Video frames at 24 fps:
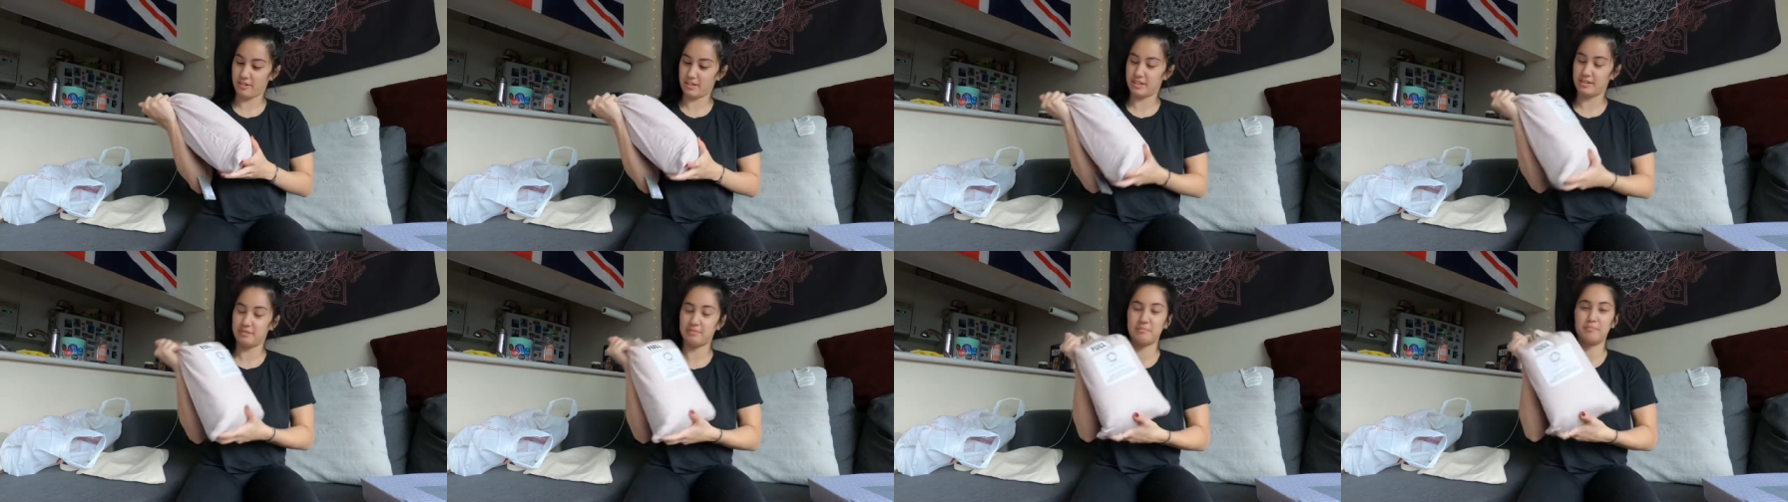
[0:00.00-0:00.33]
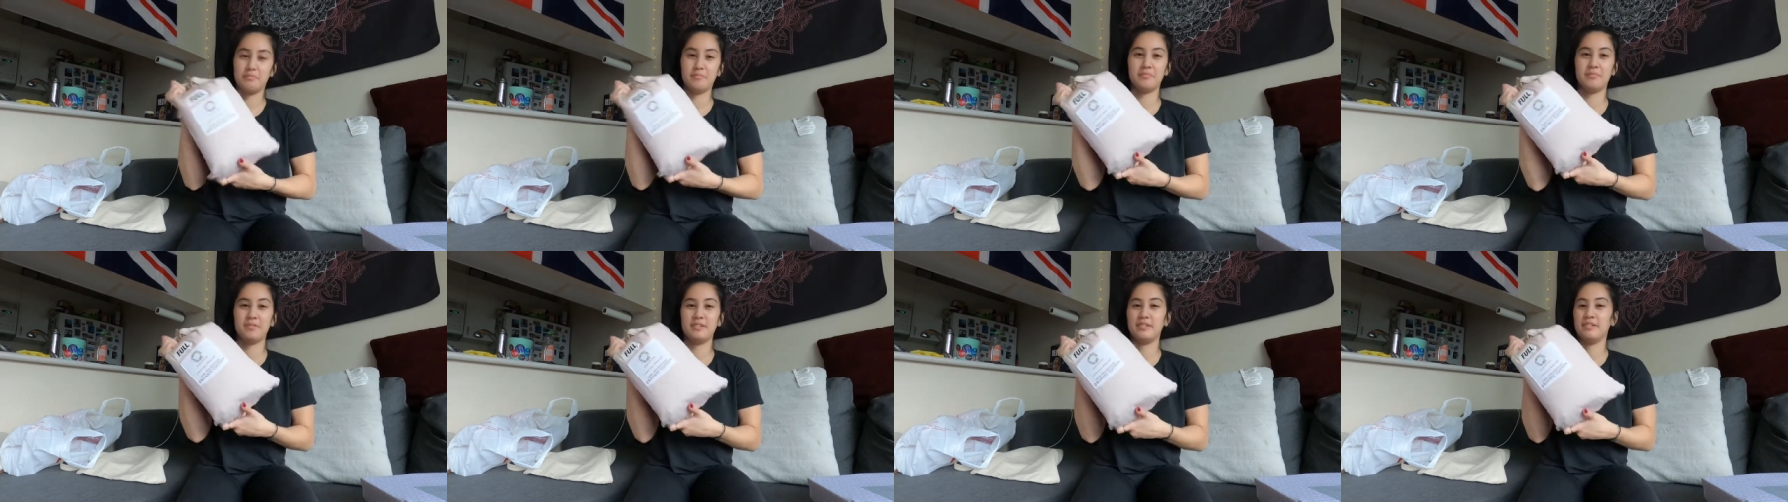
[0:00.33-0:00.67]
it
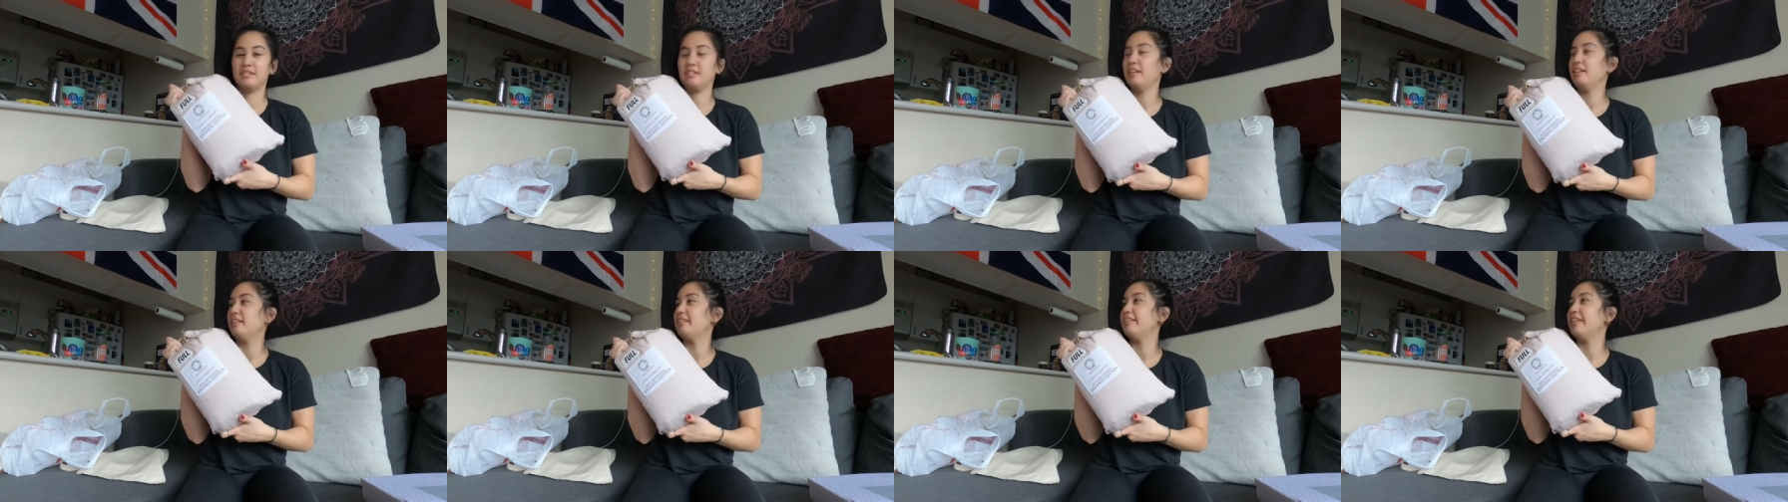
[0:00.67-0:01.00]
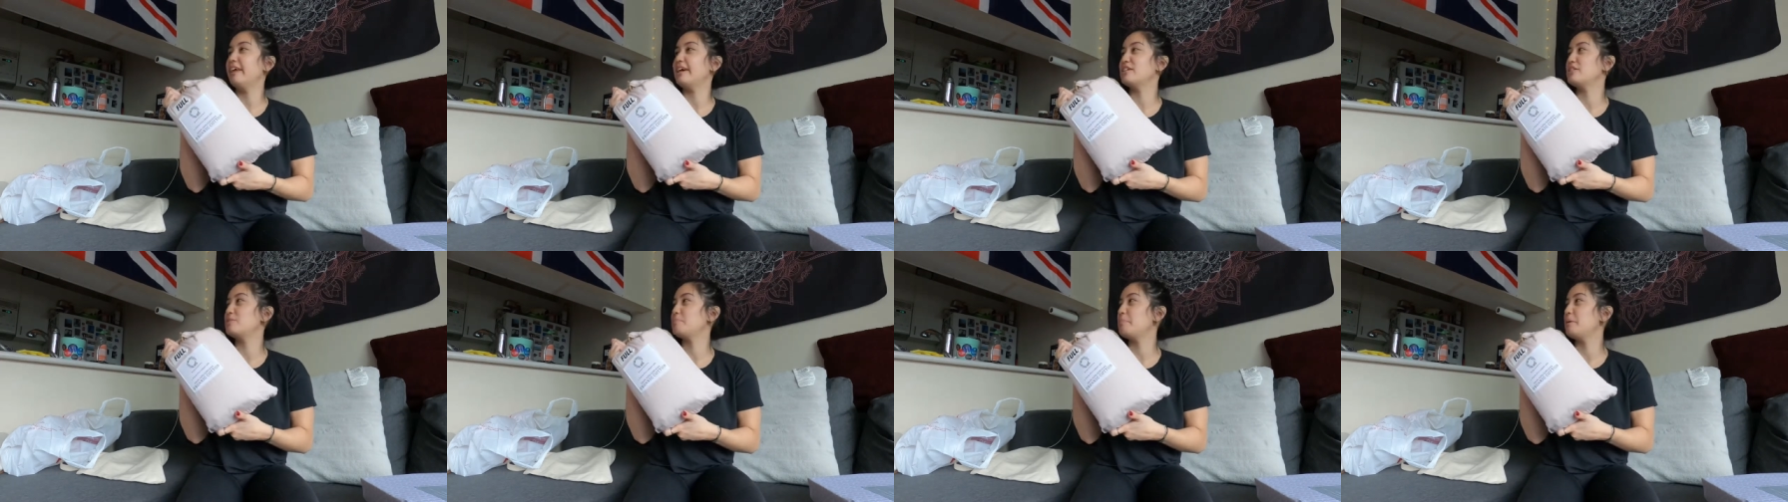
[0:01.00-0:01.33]

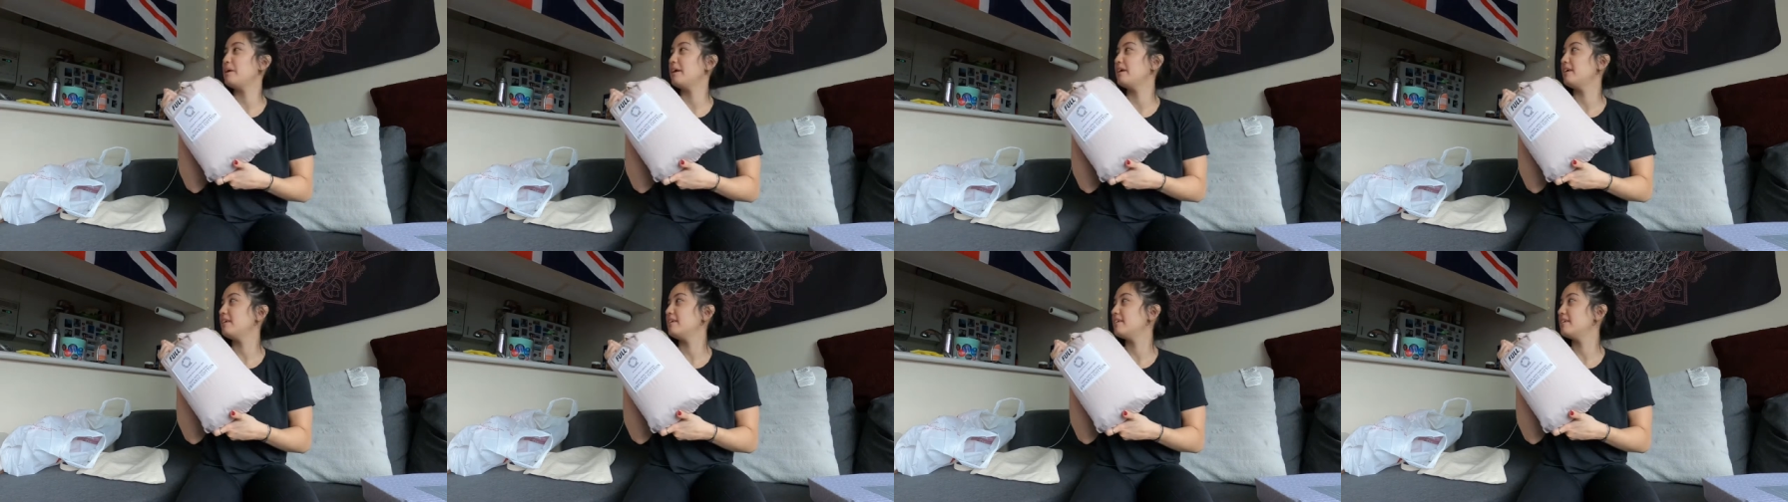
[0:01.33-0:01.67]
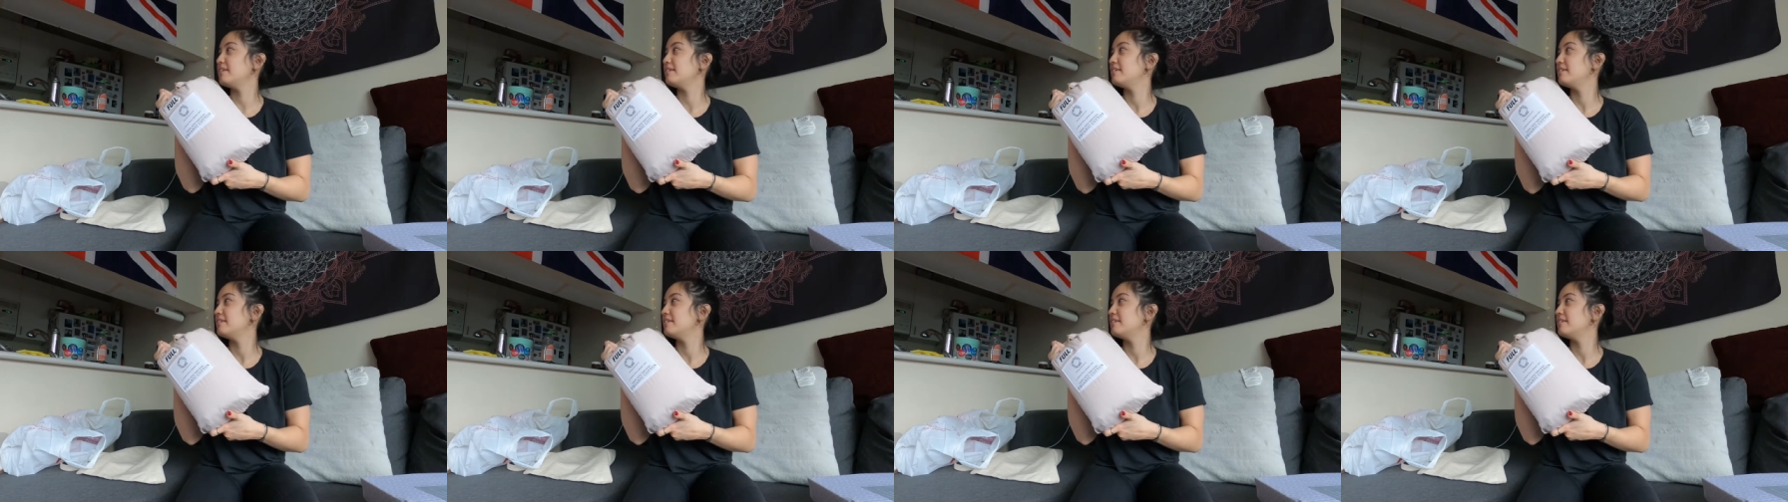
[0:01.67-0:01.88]
light pink